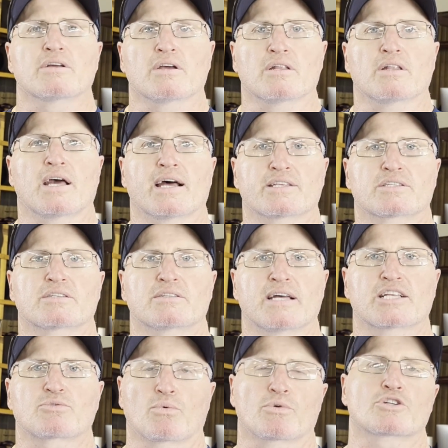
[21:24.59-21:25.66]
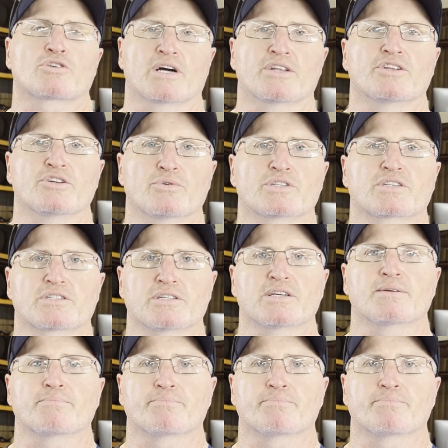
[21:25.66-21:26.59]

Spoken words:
And that's what we're trying to do as a team.